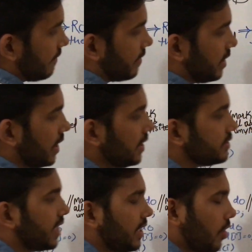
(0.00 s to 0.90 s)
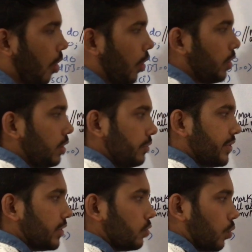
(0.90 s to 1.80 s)
level, then all
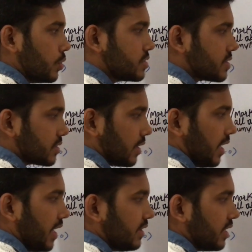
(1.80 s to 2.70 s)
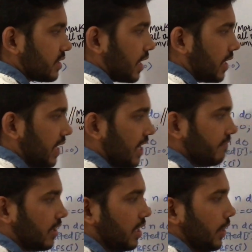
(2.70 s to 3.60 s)
the nodes in the third
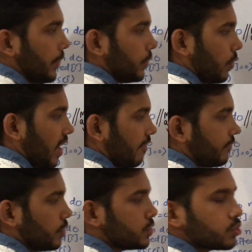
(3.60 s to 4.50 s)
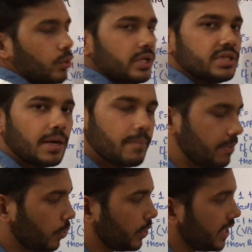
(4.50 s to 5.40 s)
level you have to store in the
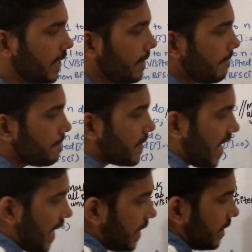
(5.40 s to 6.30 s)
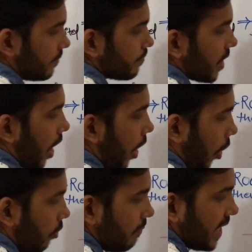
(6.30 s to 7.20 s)
memory, and
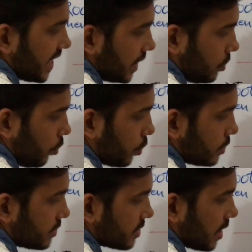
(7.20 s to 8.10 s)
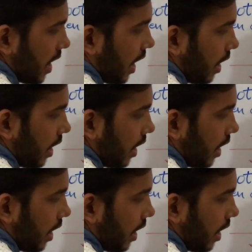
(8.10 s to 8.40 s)
how many nodes